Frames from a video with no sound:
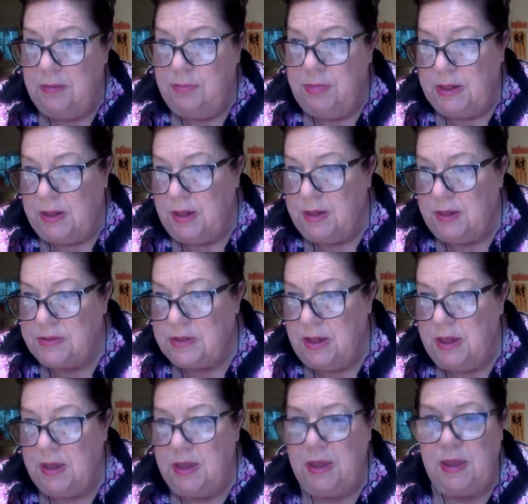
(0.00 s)
Because,
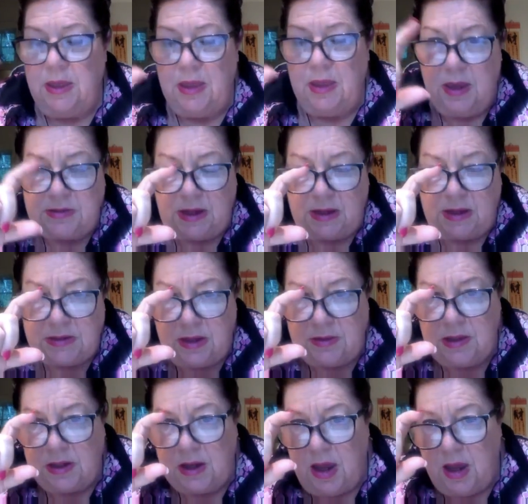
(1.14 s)
as I said,
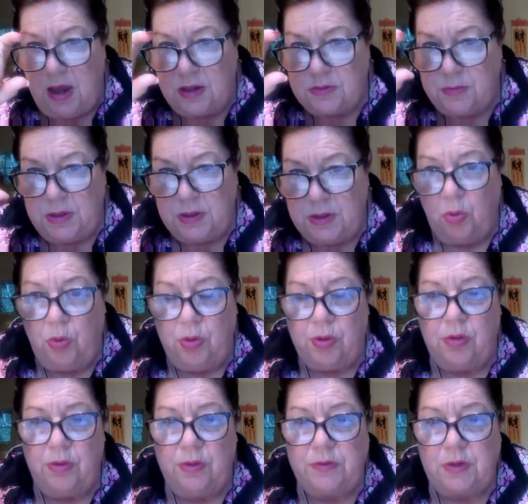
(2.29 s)
the cosmic
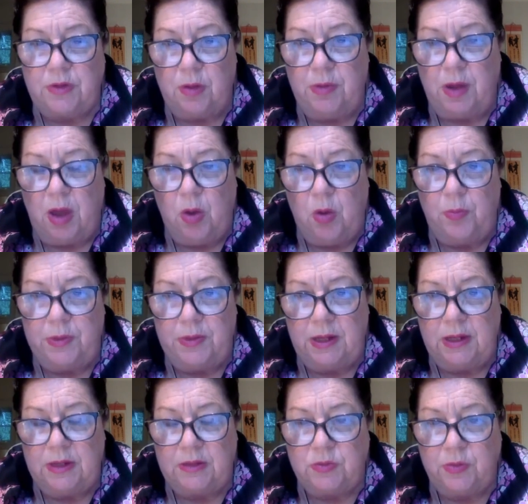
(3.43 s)
portals are
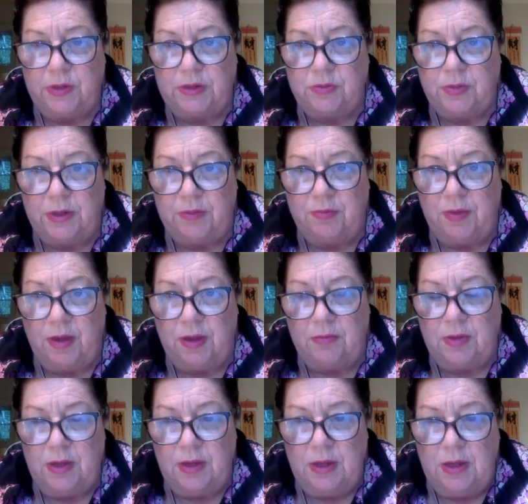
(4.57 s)
opening in 2025.
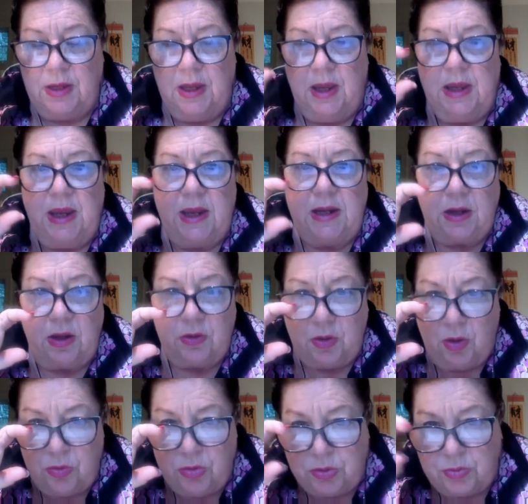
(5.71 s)
And I'll
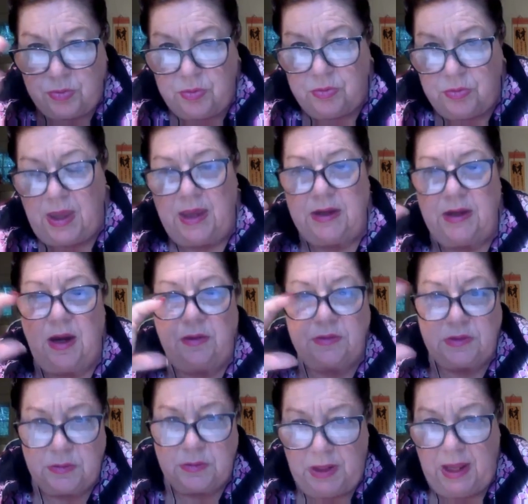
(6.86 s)
go through that. I'll
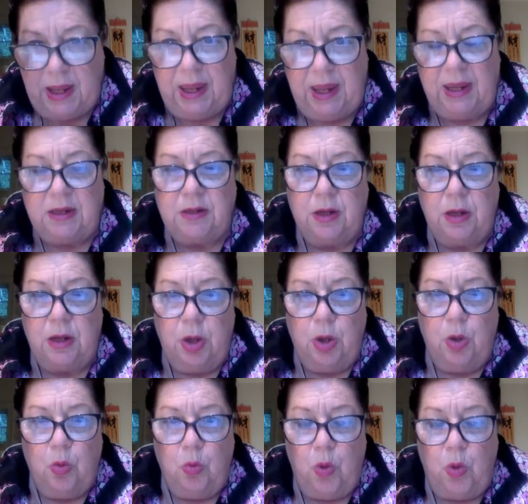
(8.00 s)
explain
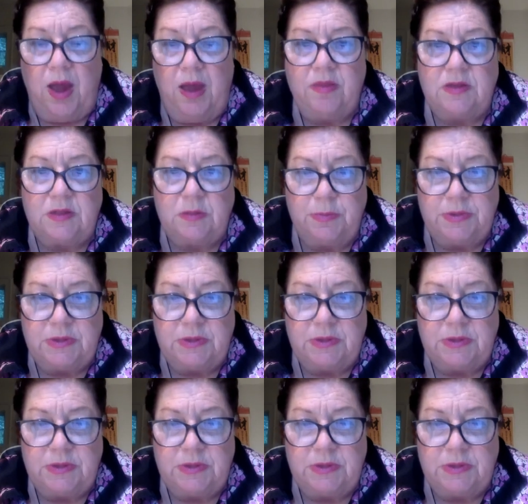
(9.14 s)
why this